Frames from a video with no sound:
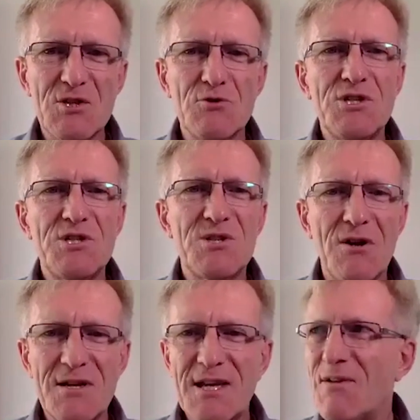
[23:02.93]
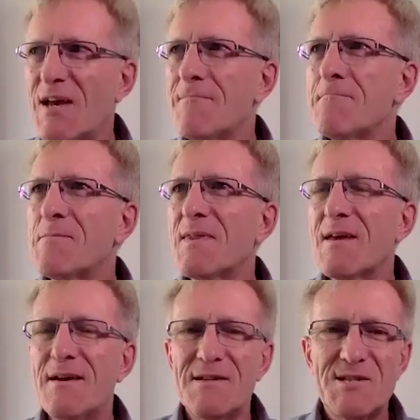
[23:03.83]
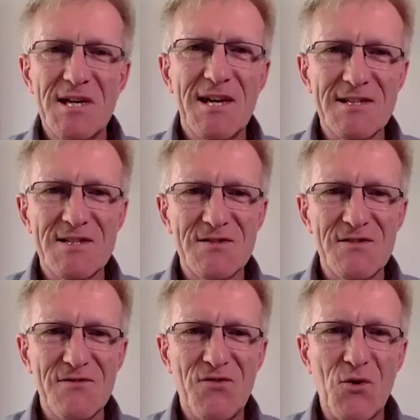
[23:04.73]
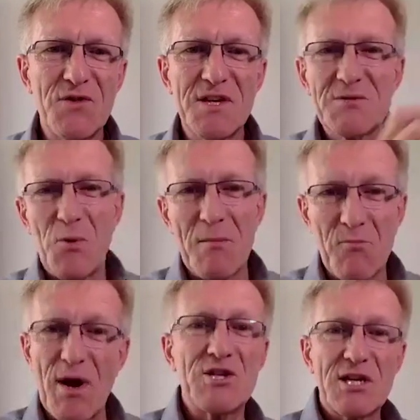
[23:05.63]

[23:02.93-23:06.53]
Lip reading: So she started giving tickets for this one brand.